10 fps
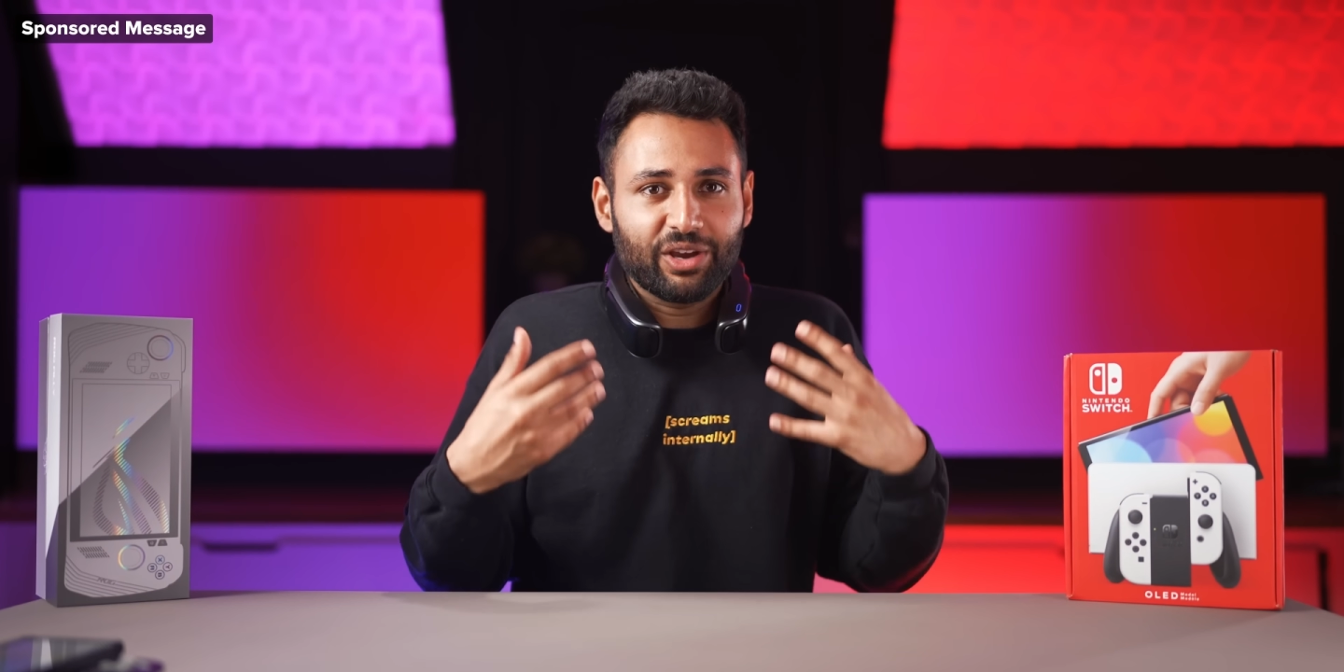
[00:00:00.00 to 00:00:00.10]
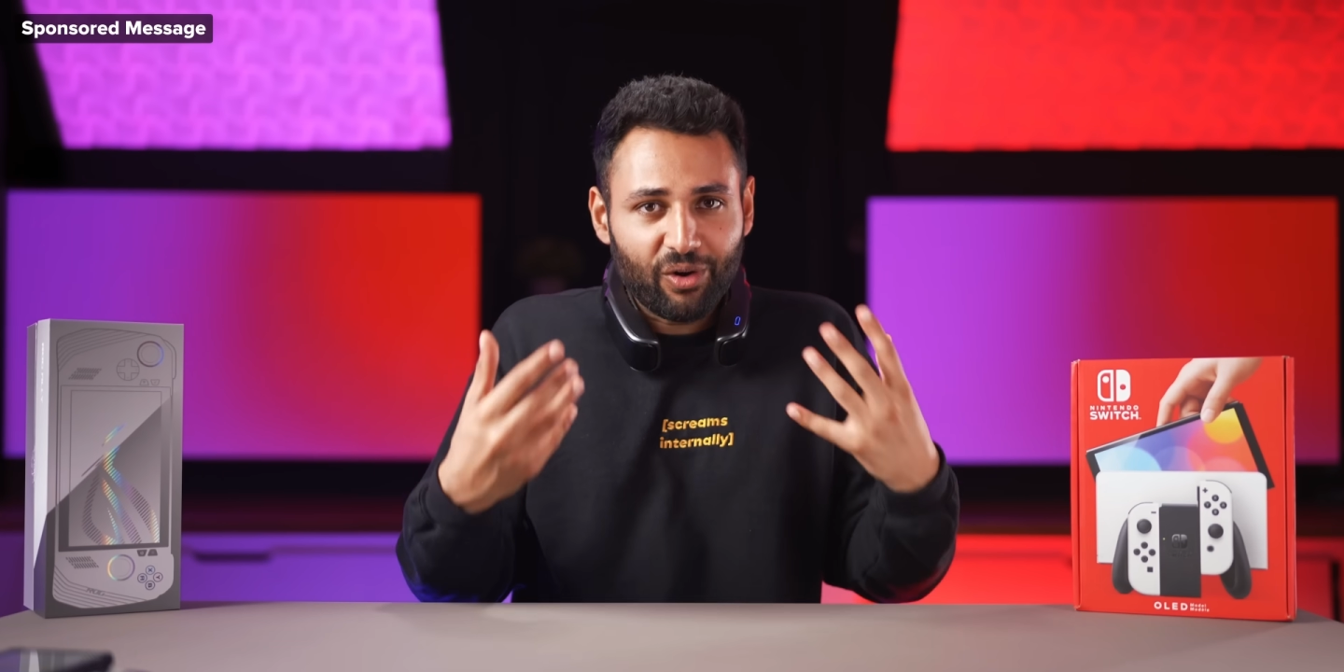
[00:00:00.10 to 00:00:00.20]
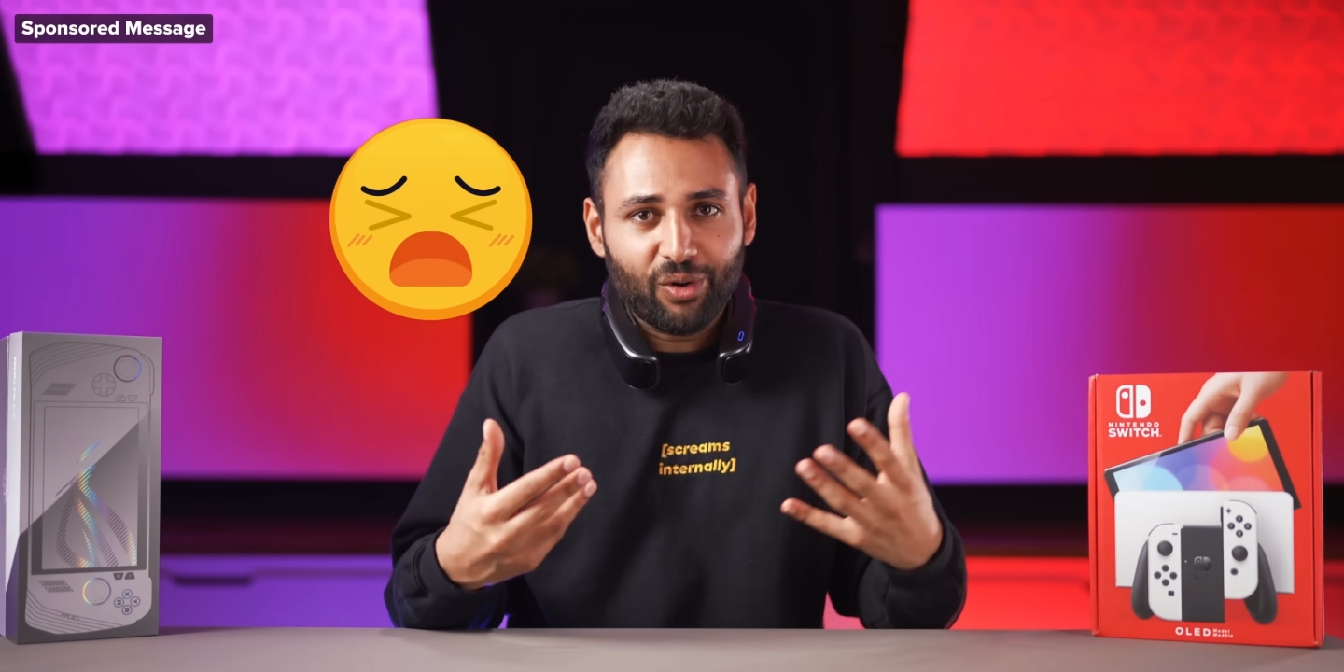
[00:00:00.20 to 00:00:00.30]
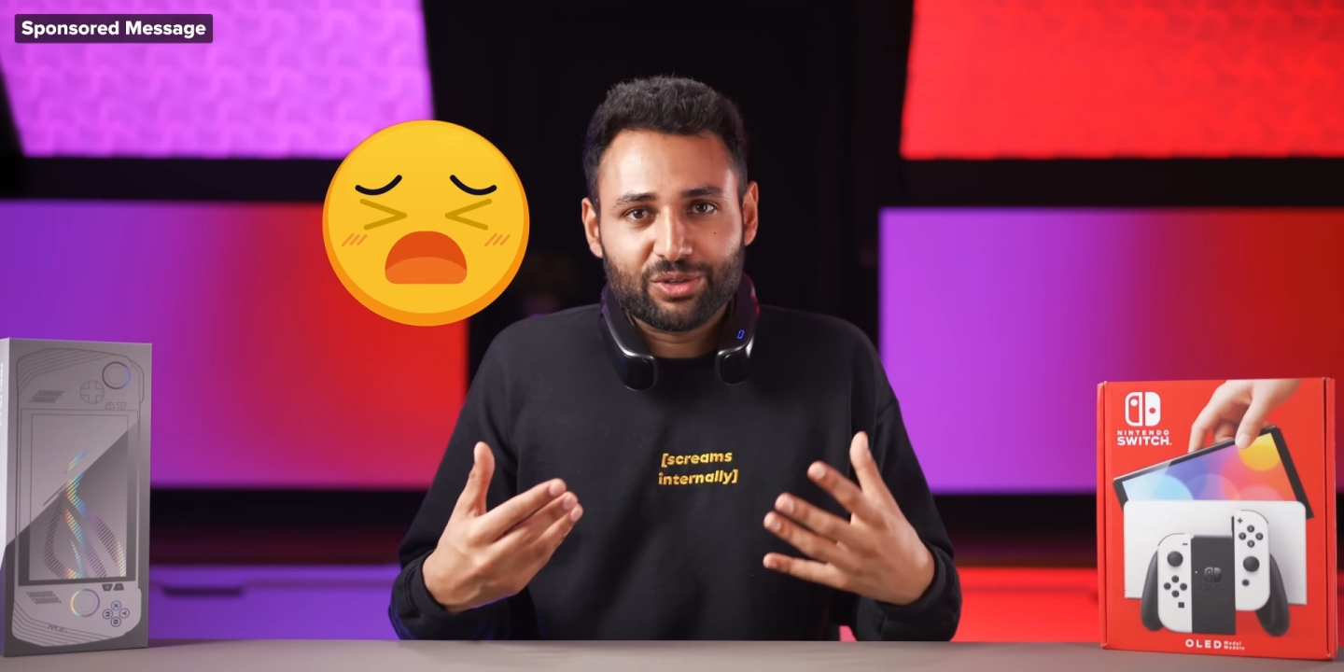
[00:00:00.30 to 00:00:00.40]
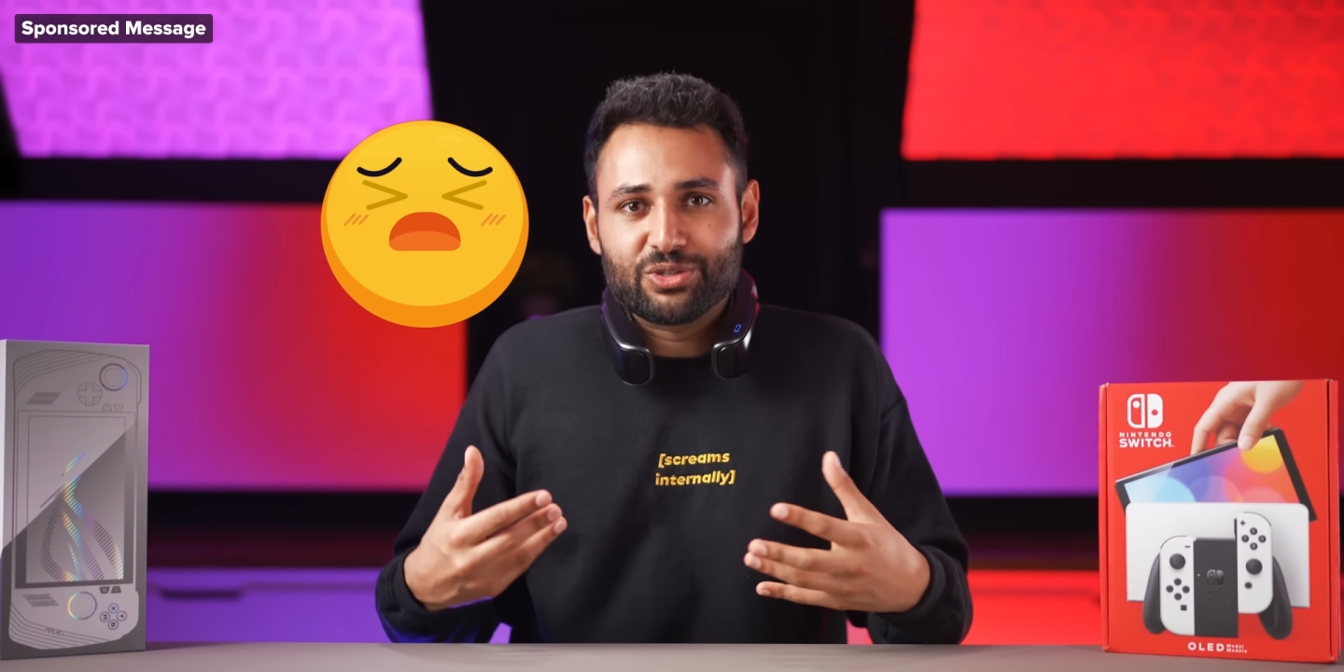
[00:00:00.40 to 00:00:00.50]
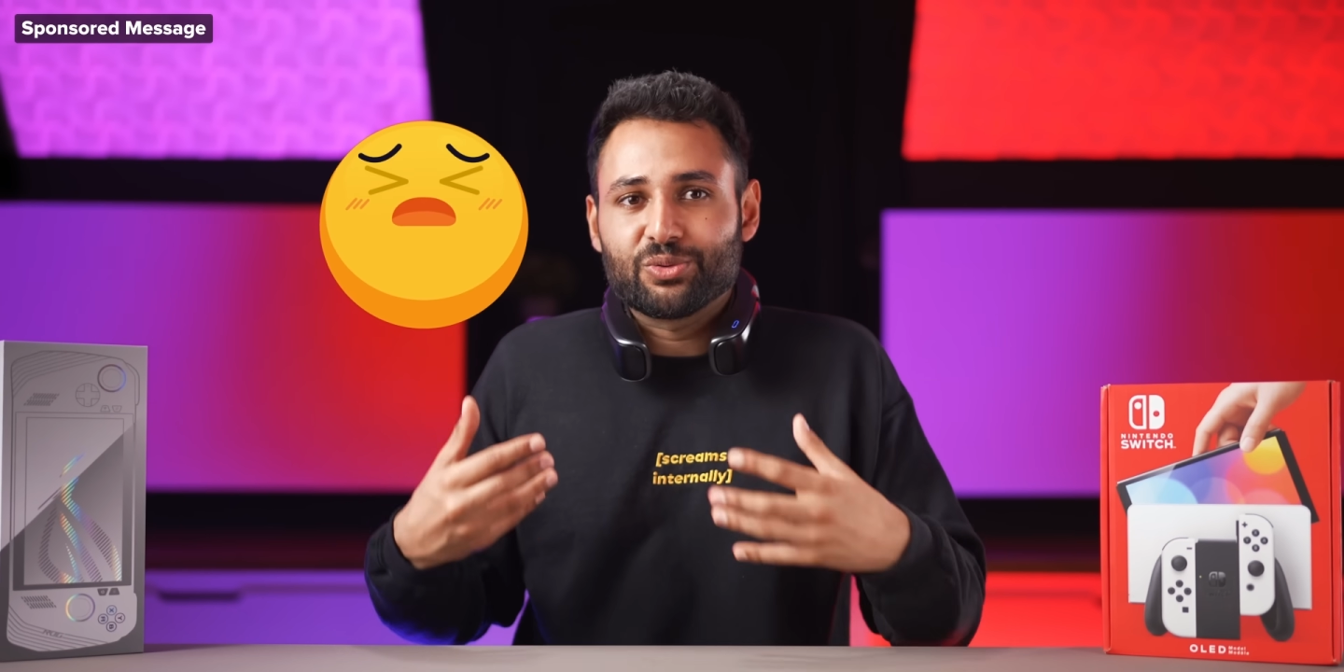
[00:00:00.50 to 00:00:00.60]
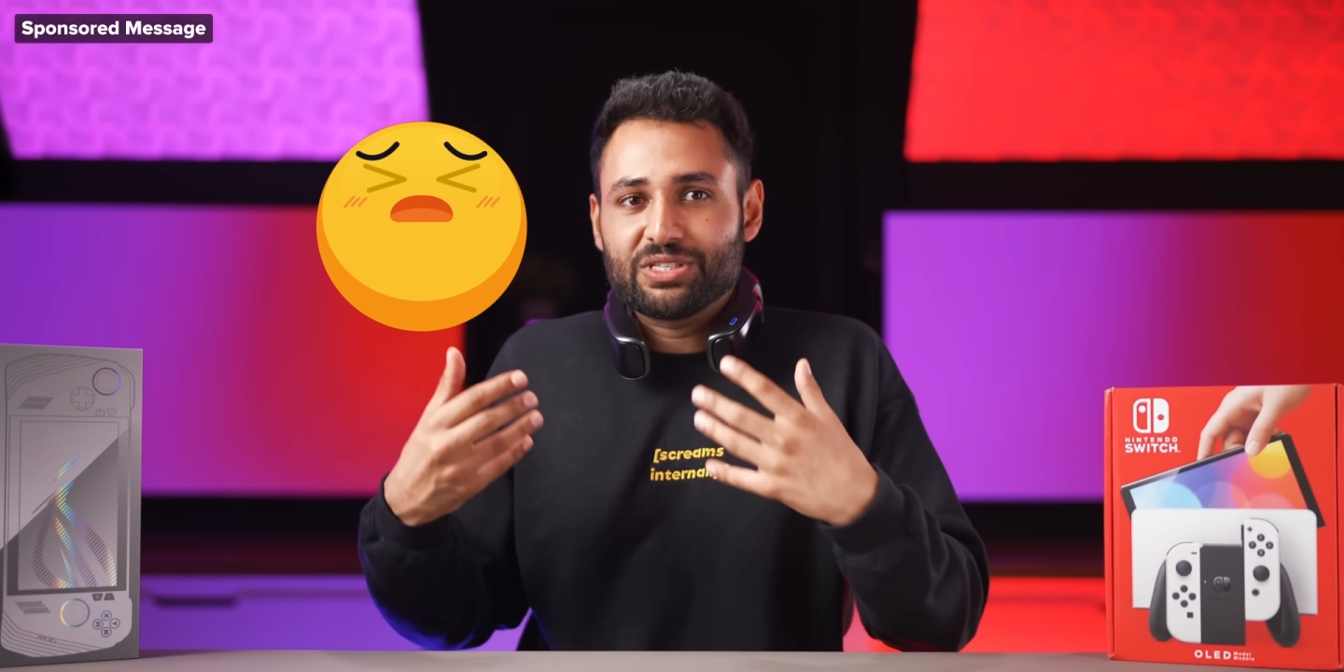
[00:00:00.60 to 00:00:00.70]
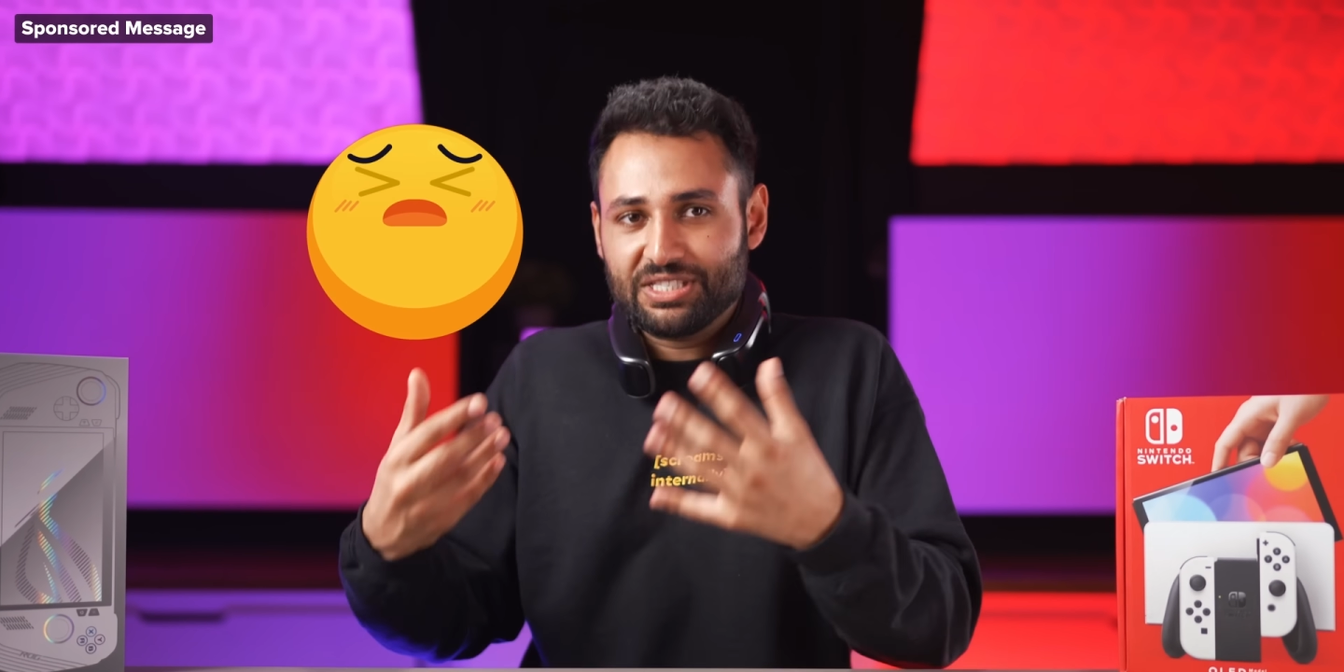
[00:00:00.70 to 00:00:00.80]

hot or